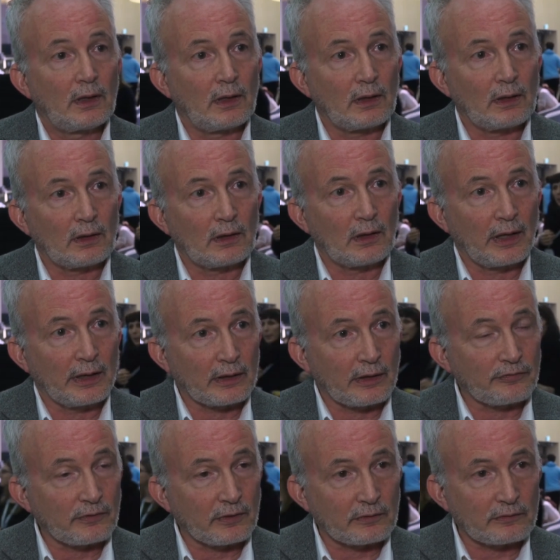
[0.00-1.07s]
And I
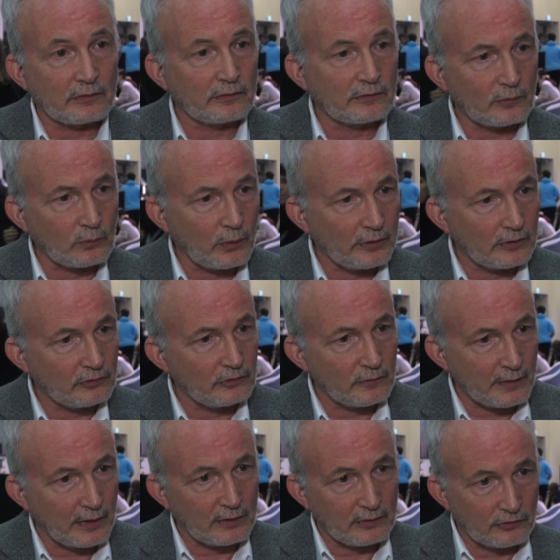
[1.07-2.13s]
think that the way to do
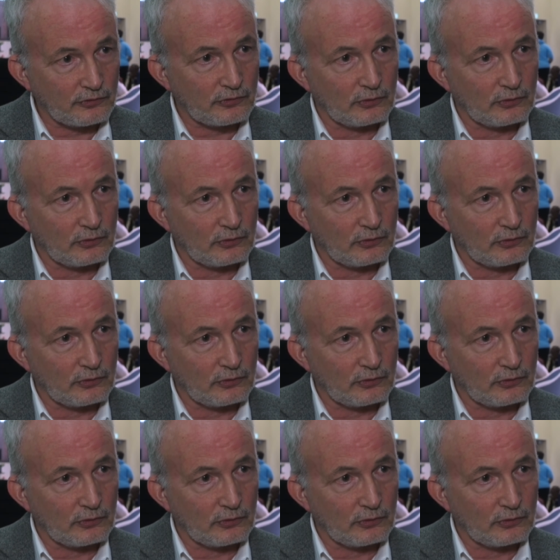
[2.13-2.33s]
that is